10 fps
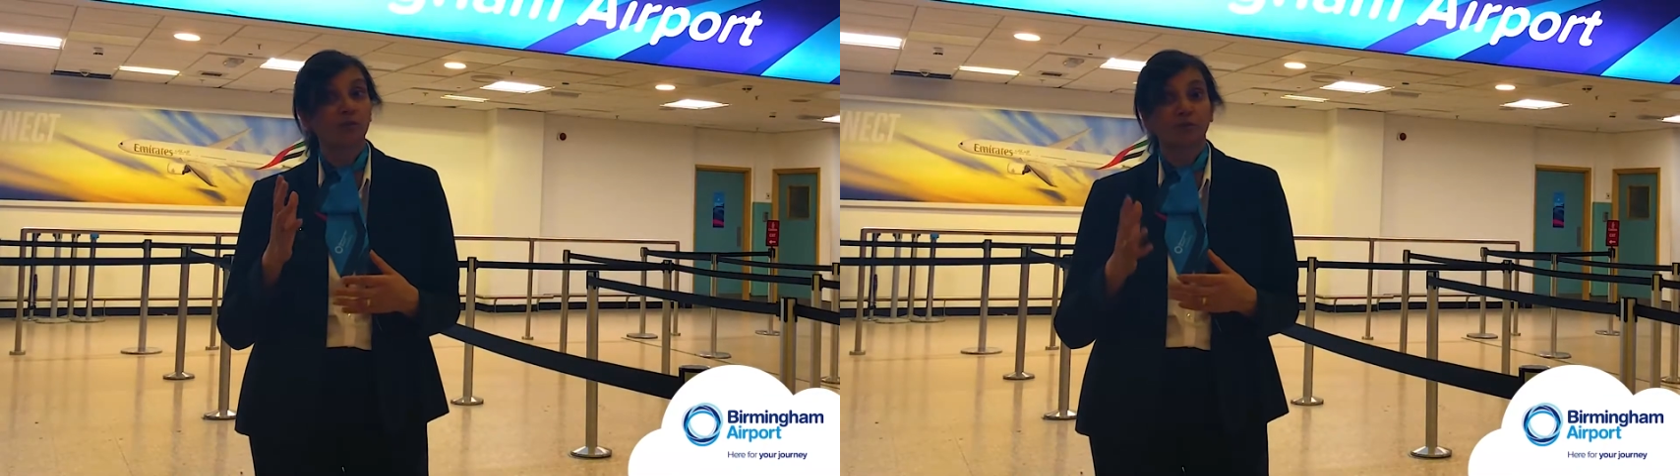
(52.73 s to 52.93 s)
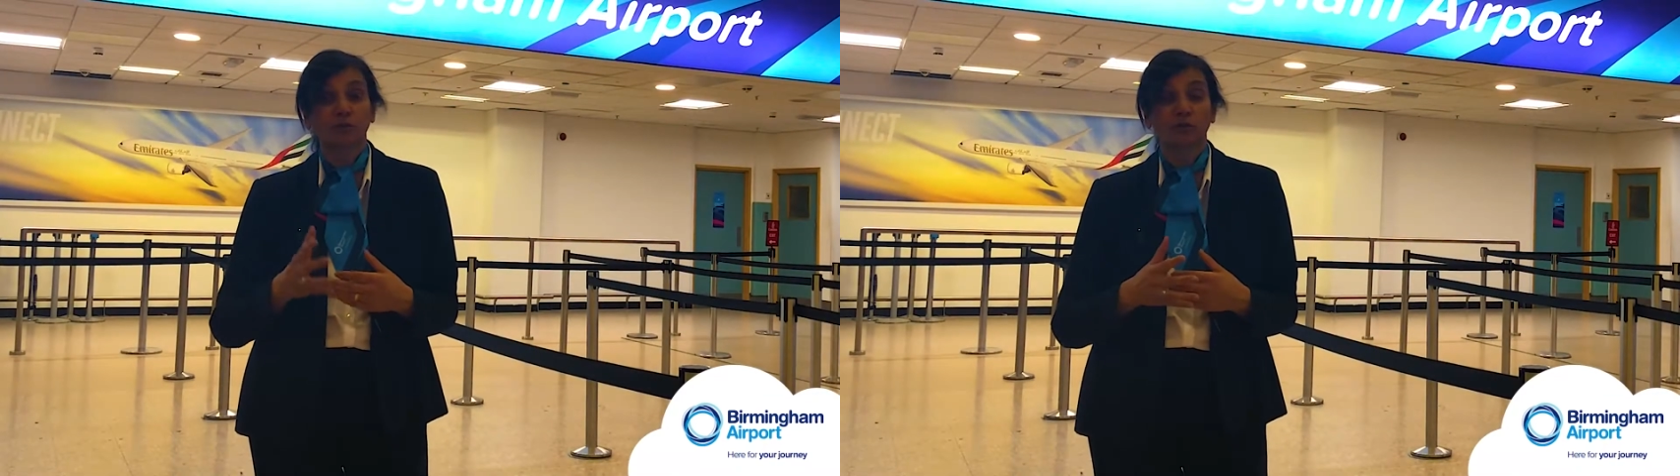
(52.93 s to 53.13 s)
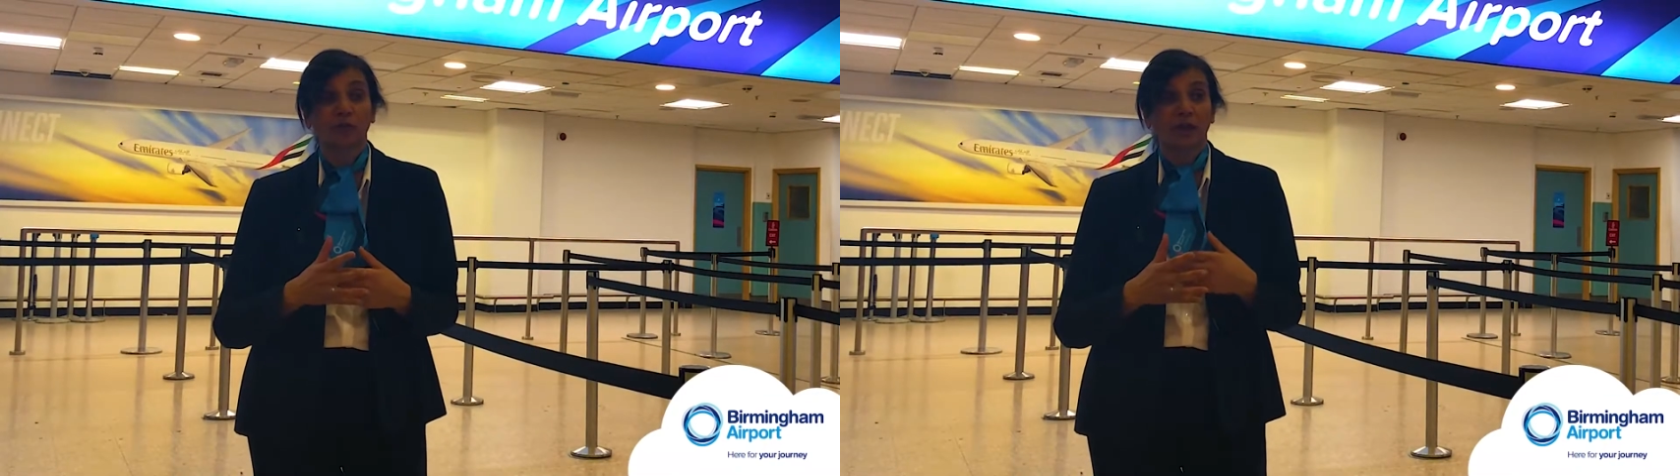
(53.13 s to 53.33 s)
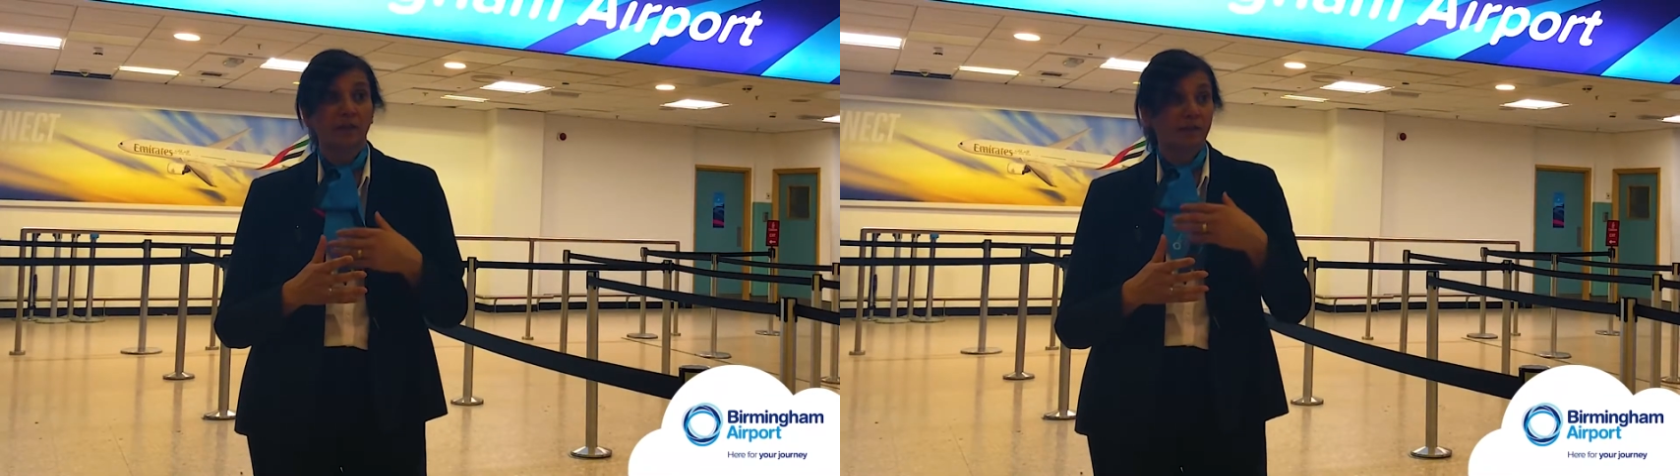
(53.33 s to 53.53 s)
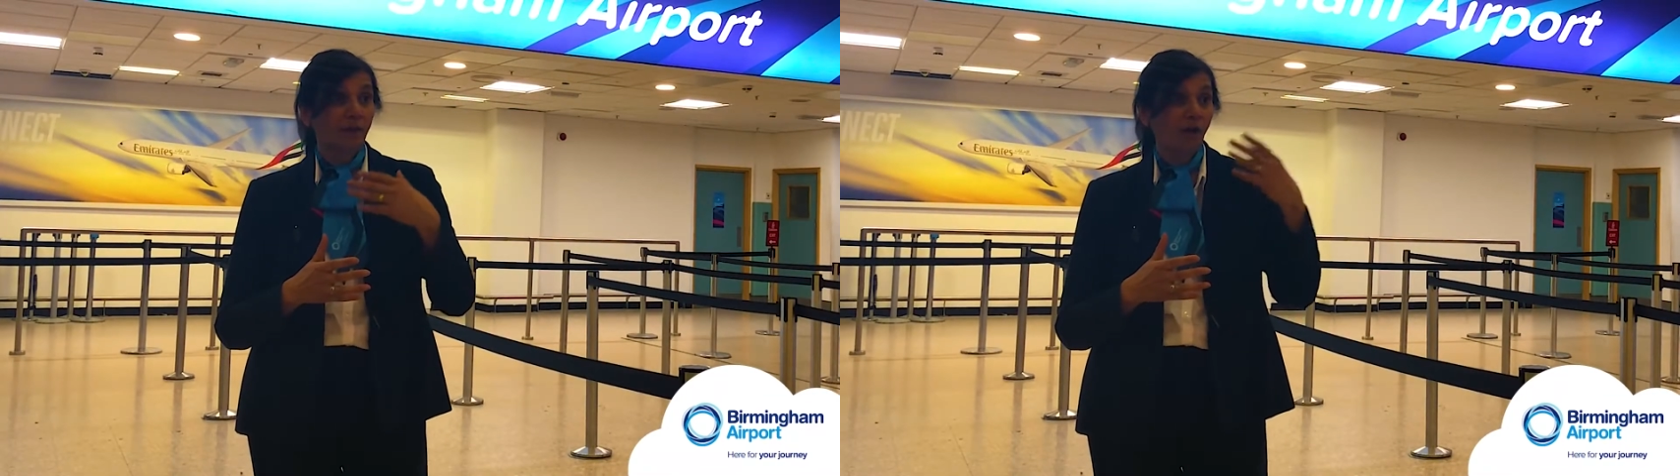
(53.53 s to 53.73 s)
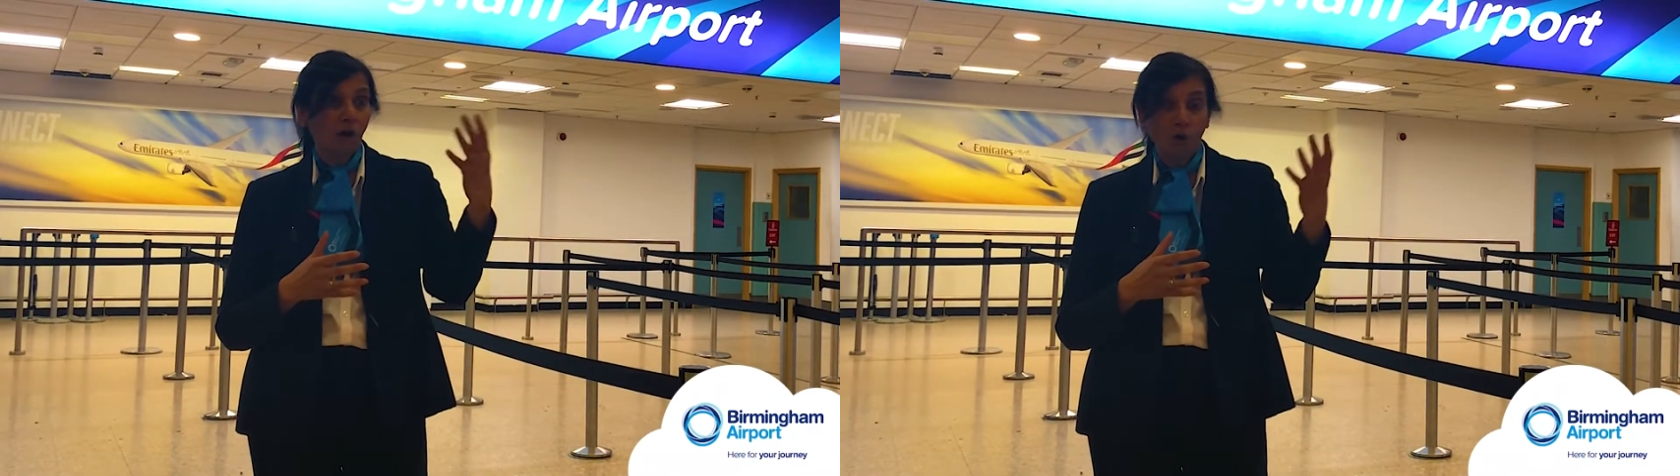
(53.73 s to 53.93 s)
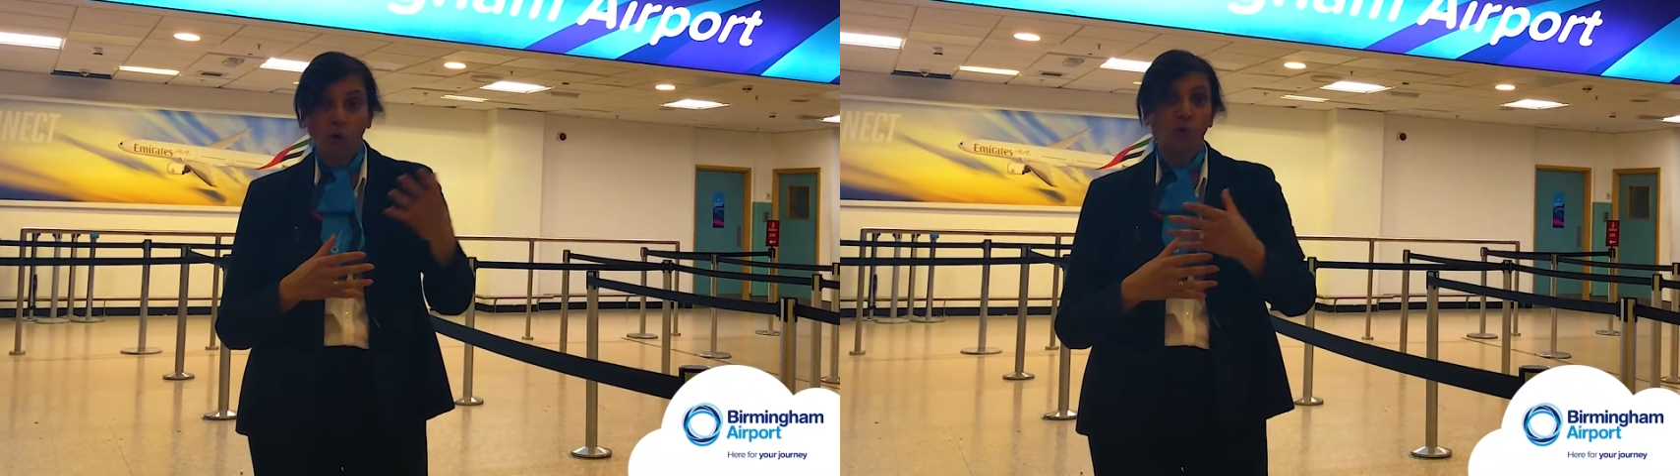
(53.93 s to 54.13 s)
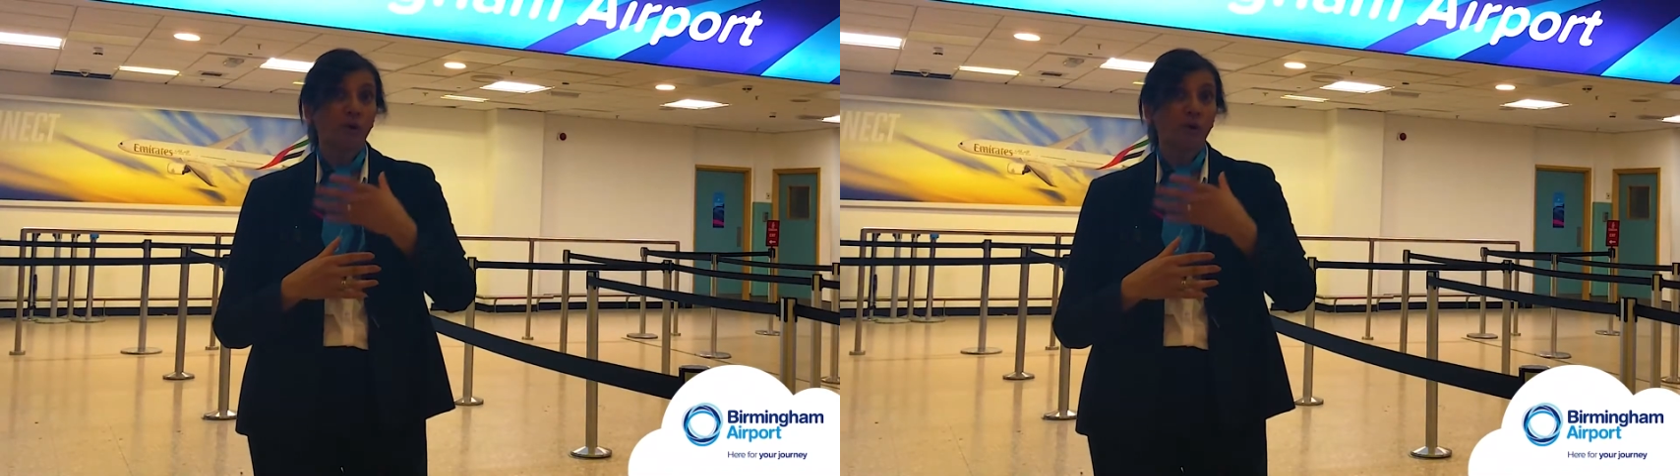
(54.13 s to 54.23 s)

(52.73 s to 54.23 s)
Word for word: through the whole